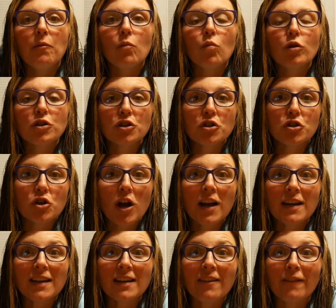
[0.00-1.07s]
We're just
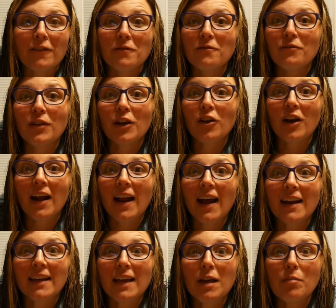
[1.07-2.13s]
trying to figure out how
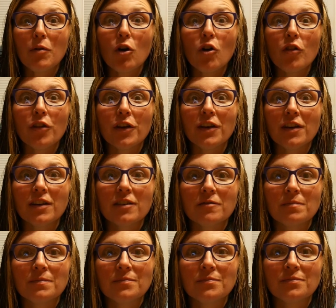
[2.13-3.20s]
to keep all the
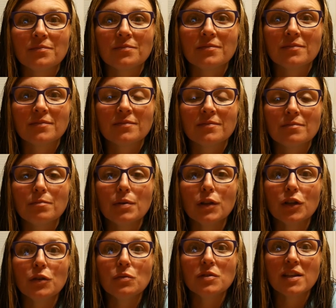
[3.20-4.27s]

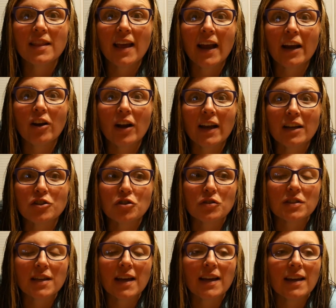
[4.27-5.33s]
balloons in the air, I guess
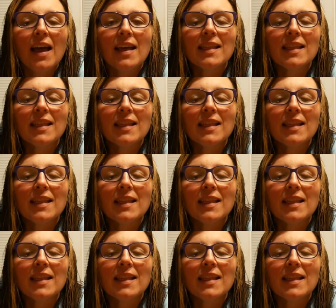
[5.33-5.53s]
you'd say.